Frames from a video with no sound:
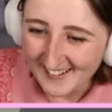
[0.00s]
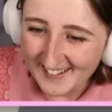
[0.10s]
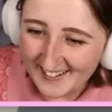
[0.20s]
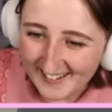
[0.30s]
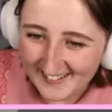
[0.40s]

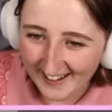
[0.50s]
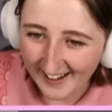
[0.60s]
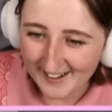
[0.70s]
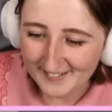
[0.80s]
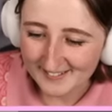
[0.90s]
It's kind
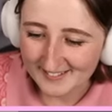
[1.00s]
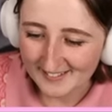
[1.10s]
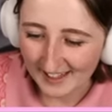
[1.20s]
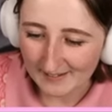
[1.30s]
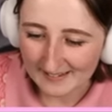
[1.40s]
of
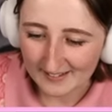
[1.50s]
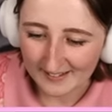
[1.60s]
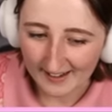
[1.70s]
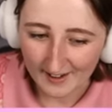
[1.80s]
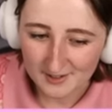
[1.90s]
scary
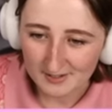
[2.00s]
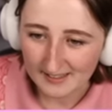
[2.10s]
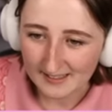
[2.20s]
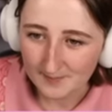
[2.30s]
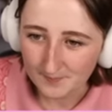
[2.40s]
looking, actually.